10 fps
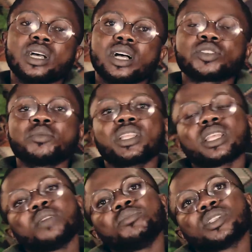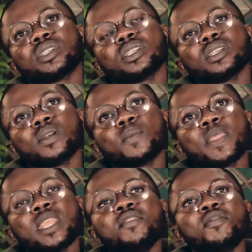And so many times,
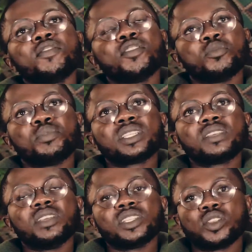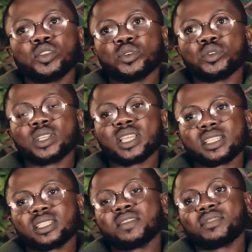if your PCV is low,
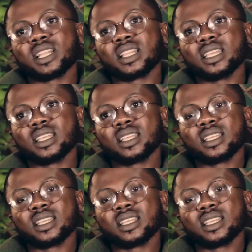yes, definitely